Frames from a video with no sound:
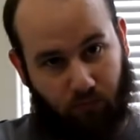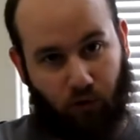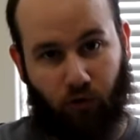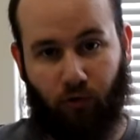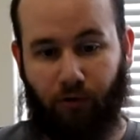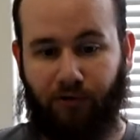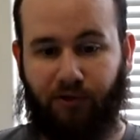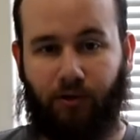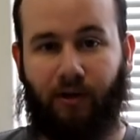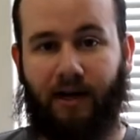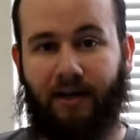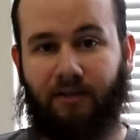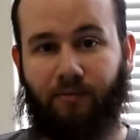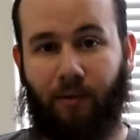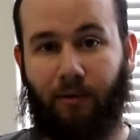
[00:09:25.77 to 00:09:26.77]
kudos to you
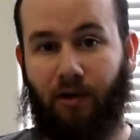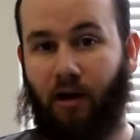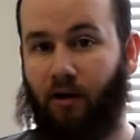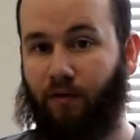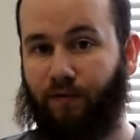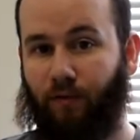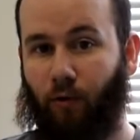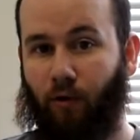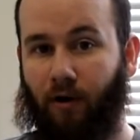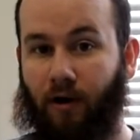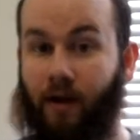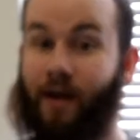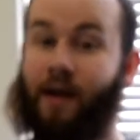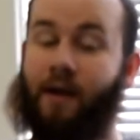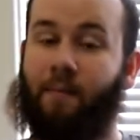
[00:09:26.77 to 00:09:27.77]
guys. Maybe you got all 4,
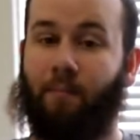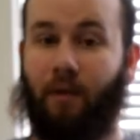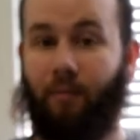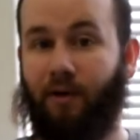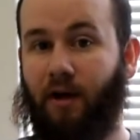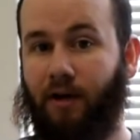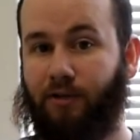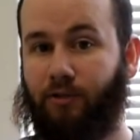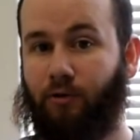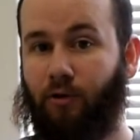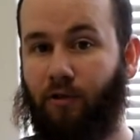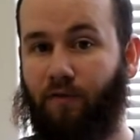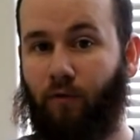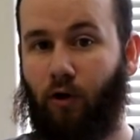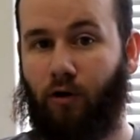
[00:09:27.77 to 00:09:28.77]
maybe you got 2 out
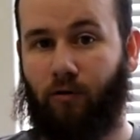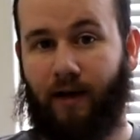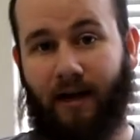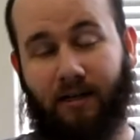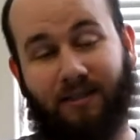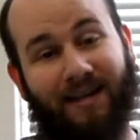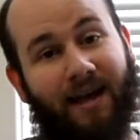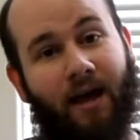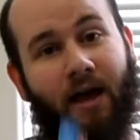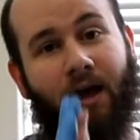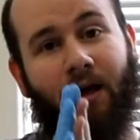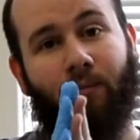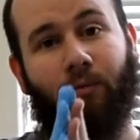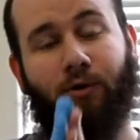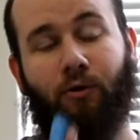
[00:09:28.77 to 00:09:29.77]
of the 4 correct.
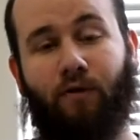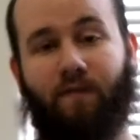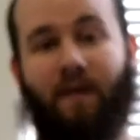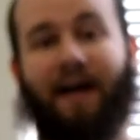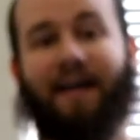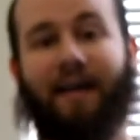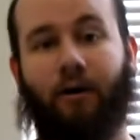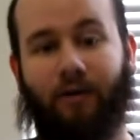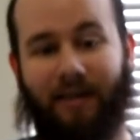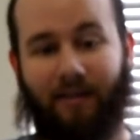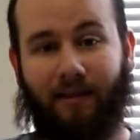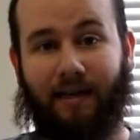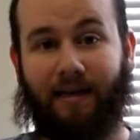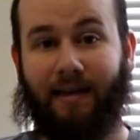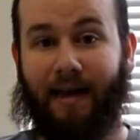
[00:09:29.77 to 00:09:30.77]
But you'll find out in
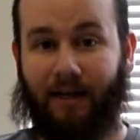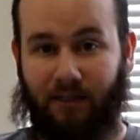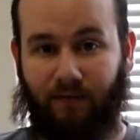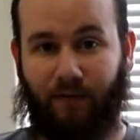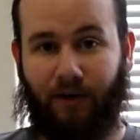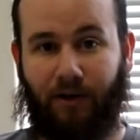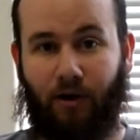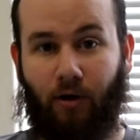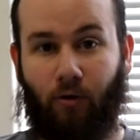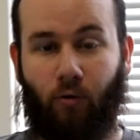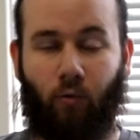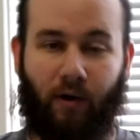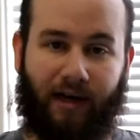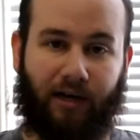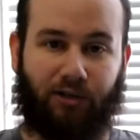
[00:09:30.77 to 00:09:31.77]
the next video
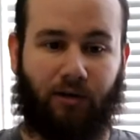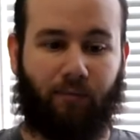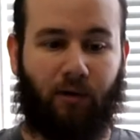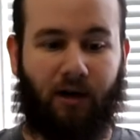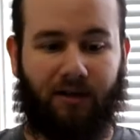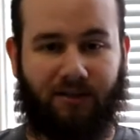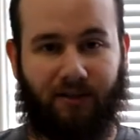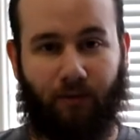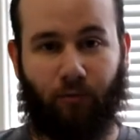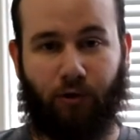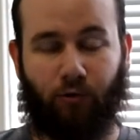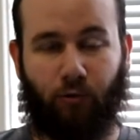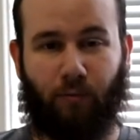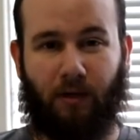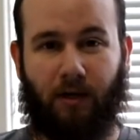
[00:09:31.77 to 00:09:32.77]
when I actually unbox them,
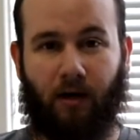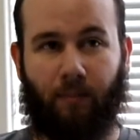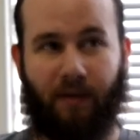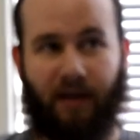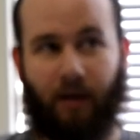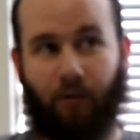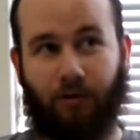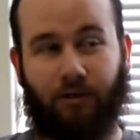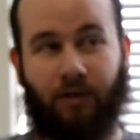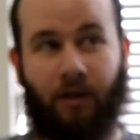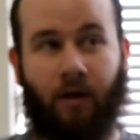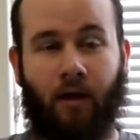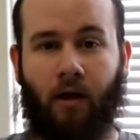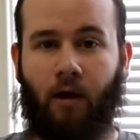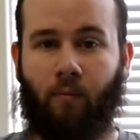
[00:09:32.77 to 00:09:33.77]
which will be coming out
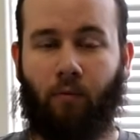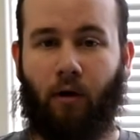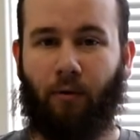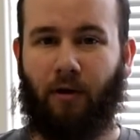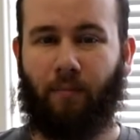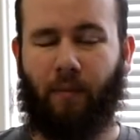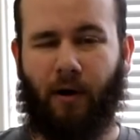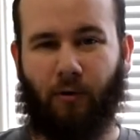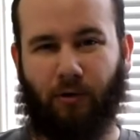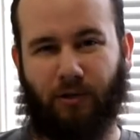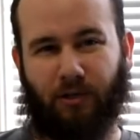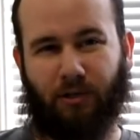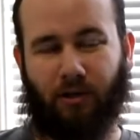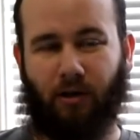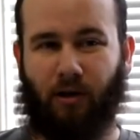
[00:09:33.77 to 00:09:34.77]
probably in
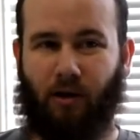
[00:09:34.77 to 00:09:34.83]
about,